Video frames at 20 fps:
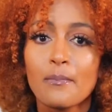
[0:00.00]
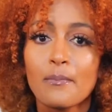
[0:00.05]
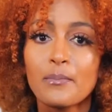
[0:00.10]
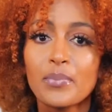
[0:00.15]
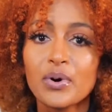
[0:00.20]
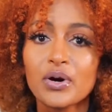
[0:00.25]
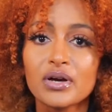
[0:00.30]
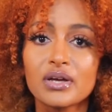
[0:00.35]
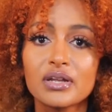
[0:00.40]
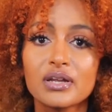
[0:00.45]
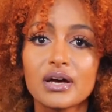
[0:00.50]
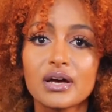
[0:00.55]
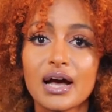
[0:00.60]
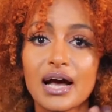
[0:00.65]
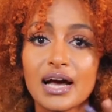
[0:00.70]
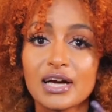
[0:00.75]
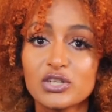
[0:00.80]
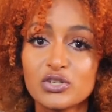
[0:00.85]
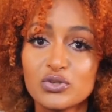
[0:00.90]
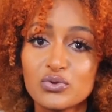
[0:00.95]
But
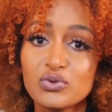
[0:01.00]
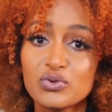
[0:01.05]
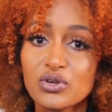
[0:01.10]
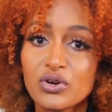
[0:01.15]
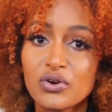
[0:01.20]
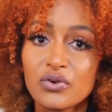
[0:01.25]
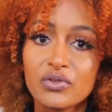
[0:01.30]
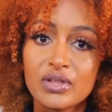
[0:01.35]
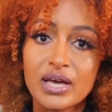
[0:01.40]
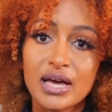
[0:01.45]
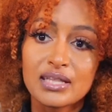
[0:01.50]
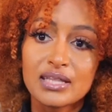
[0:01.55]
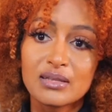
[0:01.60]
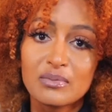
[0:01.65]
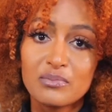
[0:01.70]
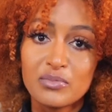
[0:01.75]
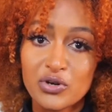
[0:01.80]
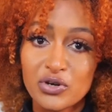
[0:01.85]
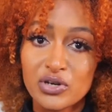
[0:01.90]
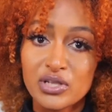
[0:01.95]
I do know that
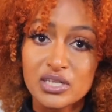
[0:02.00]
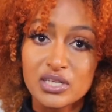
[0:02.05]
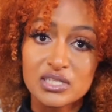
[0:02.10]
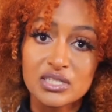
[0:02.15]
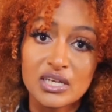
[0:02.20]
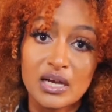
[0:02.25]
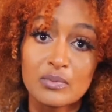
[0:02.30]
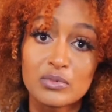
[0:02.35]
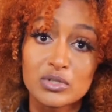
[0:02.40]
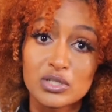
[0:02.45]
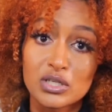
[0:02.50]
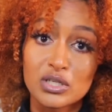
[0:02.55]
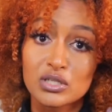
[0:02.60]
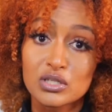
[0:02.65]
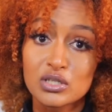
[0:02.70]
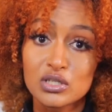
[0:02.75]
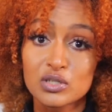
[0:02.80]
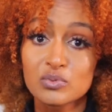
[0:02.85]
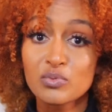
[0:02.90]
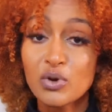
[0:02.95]
the mirrorless cameras are
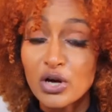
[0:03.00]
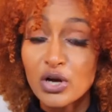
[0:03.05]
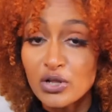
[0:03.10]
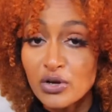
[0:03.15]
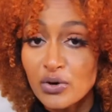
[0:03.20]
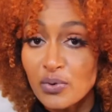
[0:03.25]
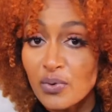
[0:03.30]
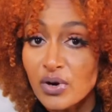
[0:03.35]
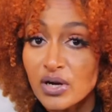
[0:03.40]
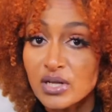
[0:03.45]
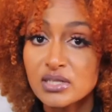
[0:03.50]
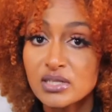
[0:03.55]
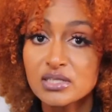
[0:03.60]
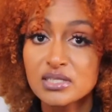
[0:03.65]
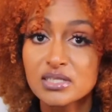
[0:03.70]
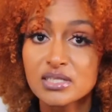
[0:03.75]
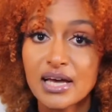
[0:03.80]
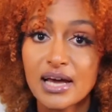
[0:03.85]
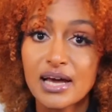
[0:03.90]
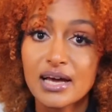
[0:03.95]
the smaller
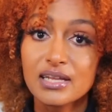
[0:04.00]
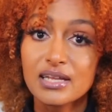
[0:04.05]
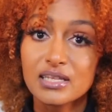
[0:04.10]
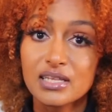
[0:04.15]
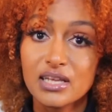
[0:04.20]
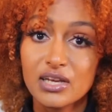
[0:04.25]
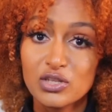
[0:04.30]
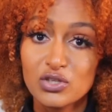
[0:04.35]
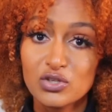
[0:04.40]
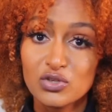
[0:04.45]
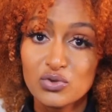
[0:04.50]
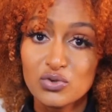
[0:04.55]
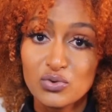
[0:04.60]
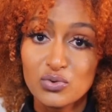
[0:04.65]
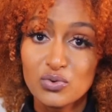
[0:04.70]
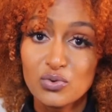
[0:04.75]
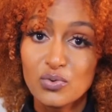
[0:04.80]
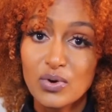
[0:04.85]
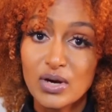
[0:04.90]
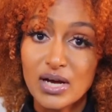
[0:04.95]
ones that they
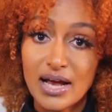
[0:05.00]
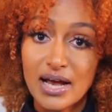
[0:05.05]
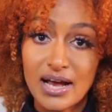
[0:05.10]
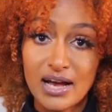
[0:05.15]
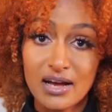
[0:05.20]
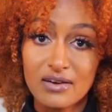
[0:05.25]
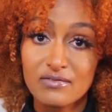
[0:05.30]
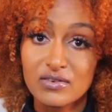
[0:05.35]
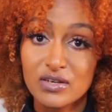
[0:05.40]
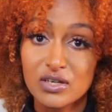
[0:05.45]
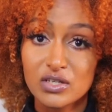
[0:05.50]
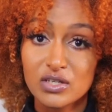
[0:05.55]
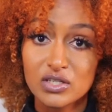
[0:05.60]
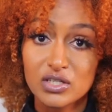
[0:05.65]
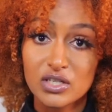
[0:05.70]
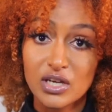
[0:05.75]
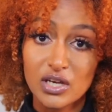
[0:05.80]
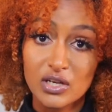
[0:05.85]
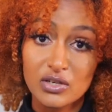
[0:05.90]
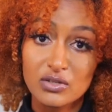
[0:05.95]
do
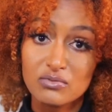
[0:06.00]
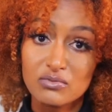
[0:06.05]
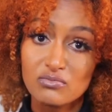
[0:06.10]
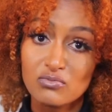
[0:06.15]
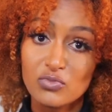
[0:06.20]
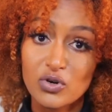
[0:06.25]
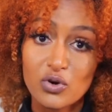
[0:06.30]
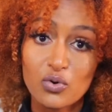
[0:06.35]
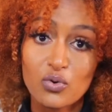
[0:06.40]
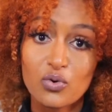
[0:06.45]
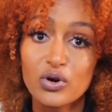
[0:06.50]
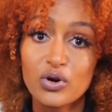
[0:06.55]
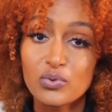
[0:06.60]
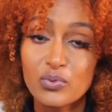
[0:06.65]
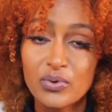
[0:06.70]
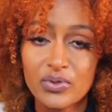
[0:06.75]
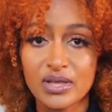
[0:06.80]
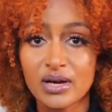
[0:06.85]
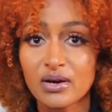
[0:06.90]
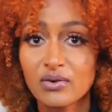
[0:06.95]
have, they
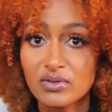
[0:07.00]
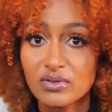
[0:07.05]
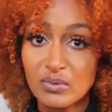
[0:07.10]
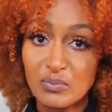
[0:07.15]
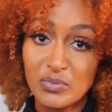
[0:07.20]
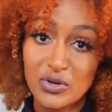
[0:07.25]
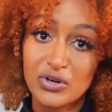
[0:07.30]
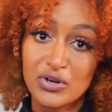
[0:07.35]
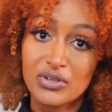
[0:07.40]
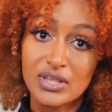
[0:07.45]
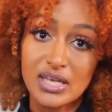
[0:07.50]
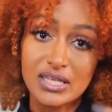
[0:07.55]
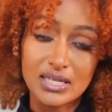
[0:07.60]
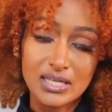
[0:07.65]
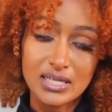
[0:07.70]
record without the mirror that the